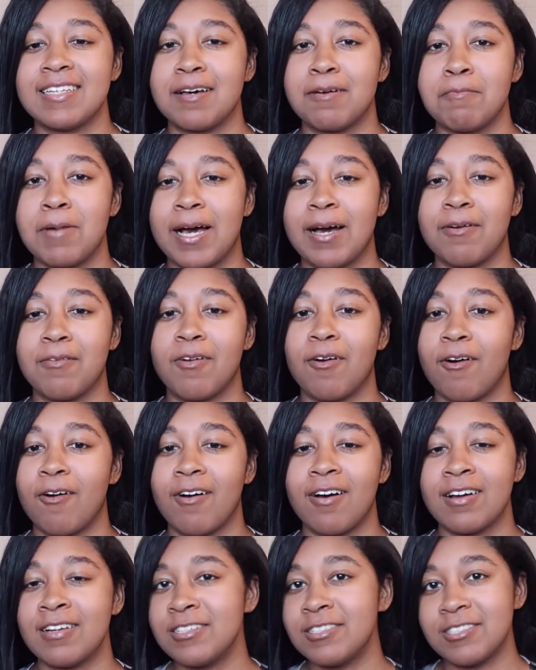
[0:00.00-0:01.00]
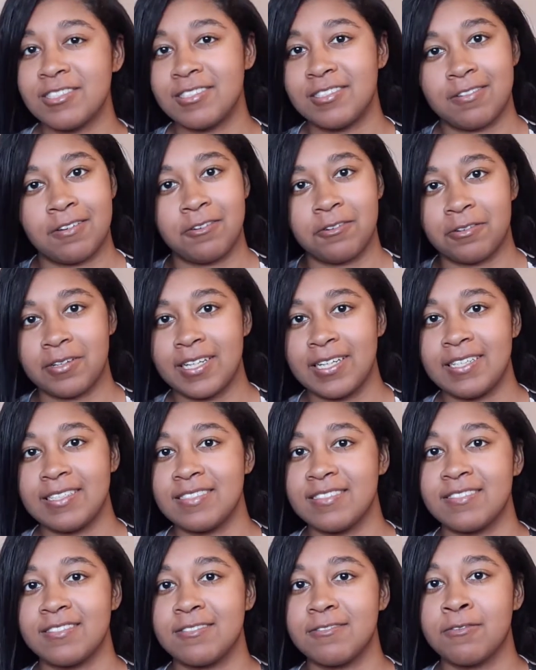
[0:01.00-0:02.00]
about 100
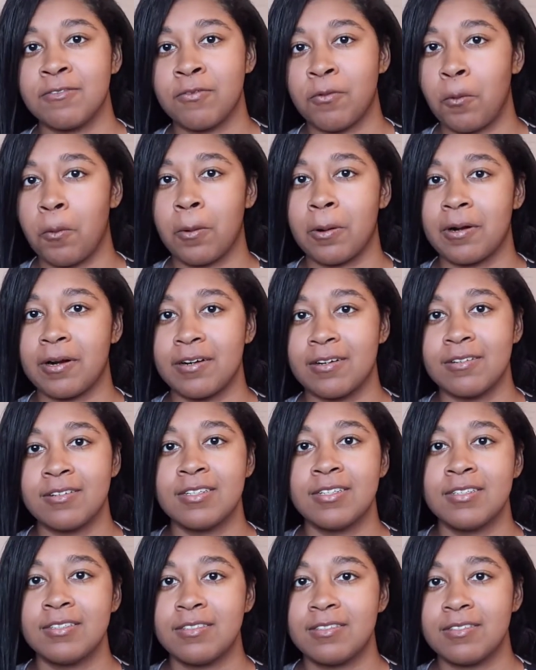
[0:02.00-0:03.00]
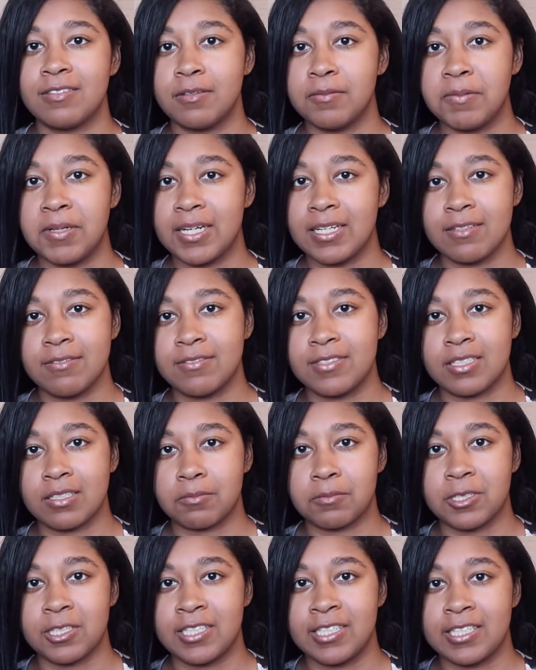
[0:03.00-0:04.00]
degrees for the middle of
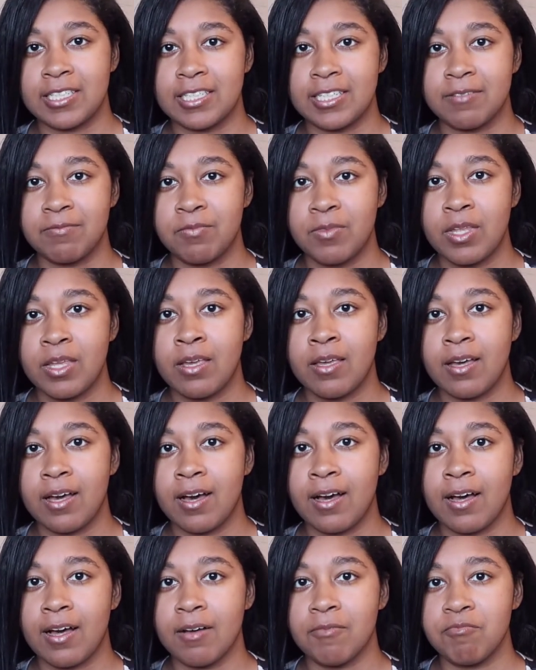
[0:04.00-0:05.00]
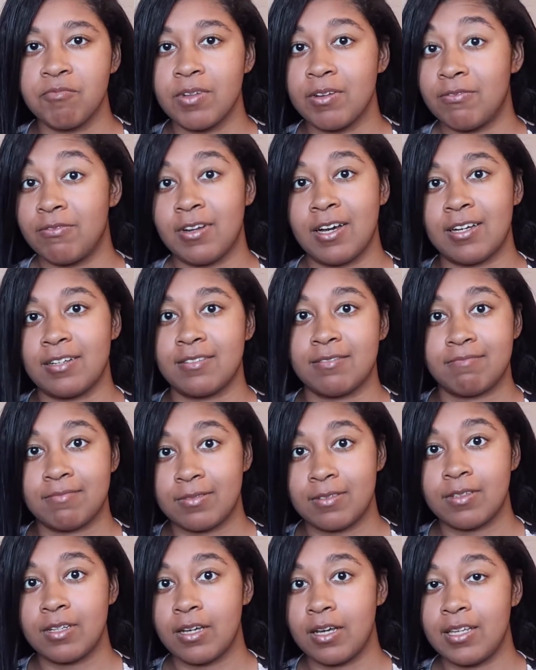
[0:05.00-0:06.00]
summer here, if not
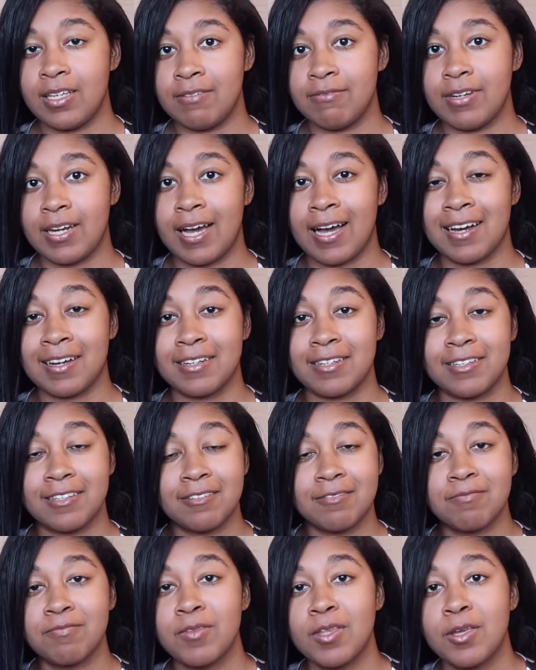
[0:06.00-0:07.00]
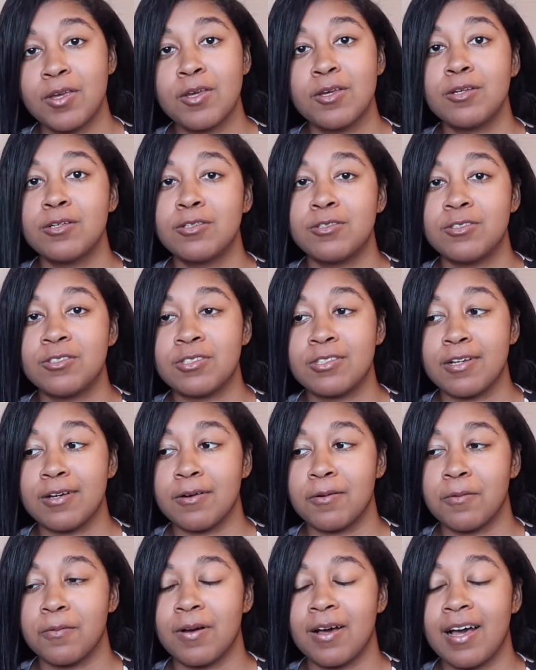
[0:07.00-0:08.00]
even higher.
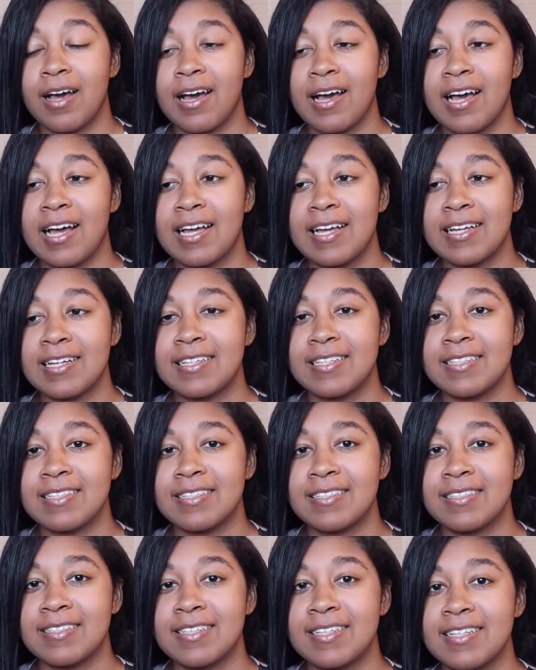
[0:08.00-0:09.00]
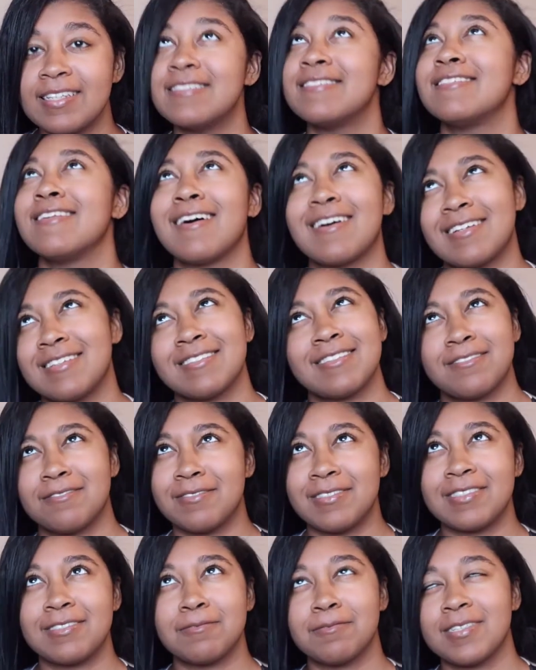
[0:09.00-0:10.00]
So it's not as
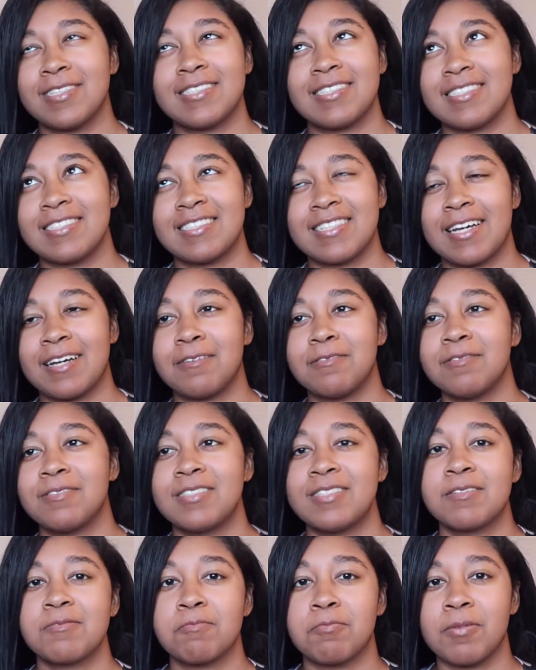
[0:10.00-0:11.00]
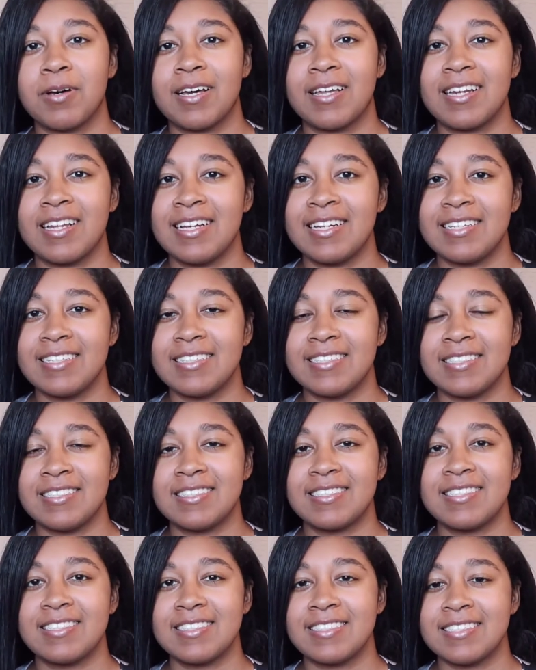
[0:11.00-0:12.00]
unreasonable as it sounds, but it is
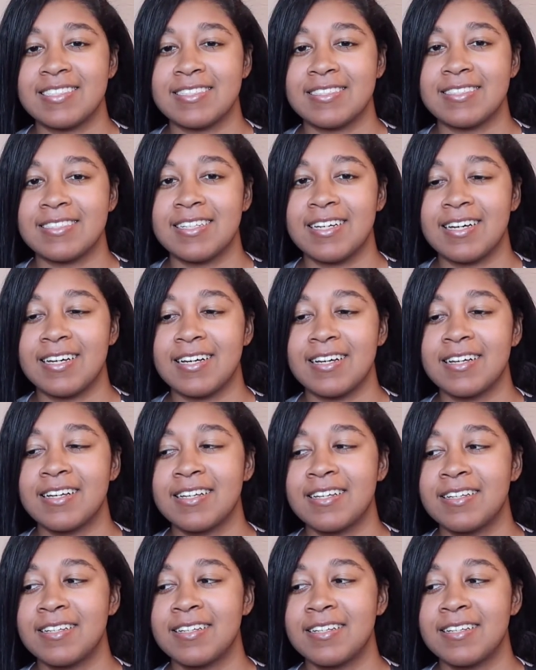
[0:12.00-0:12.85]
still,